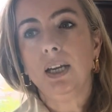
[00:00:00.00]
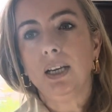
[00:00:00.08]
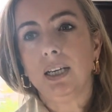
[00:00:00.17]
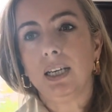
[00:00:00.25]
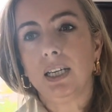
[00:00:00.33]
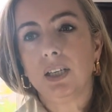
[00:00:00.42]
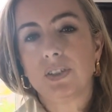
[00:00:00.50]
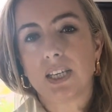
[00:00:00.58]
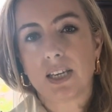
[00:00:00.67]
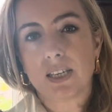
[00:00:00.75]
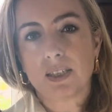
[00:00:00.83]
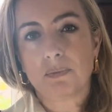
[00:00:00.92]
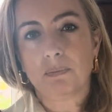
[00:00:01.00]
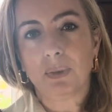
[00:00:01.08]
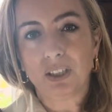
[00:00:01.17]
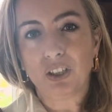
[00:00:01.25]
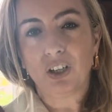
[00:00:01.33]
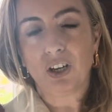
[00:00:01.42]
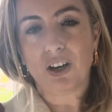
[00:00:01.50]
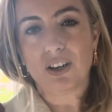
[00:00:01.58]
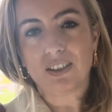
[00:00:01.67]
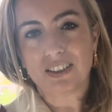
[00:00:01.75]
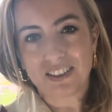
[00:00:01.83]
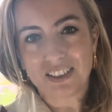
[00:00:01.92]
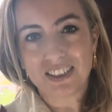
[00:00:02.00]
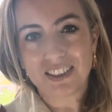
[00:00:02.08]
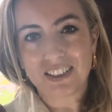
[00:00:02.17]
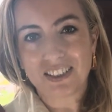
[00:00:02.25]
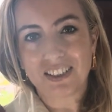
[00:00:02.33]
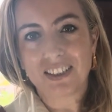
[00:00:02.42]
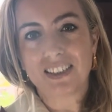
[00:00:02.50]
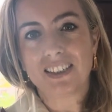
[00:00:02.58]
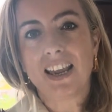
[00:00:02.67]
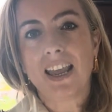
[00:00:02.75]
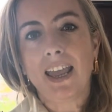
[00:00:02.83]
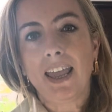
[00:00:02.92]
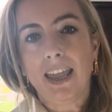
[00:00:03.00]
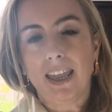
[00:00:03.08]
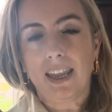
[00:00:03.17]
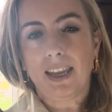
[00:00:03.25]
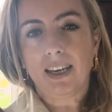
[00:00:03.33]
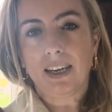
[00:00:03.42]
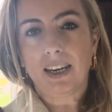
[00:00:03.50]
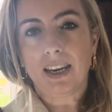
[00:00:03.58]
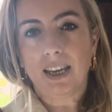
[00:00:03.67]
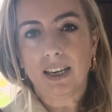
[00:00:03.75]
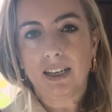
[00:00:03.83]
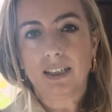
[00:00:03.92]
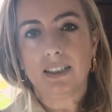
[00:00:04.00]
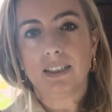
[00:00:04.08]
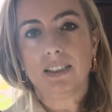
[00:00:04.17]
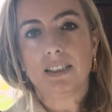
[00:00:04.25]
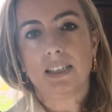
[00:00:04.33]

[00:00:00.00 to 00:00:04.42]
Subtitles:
leaves his middle-class existence in England.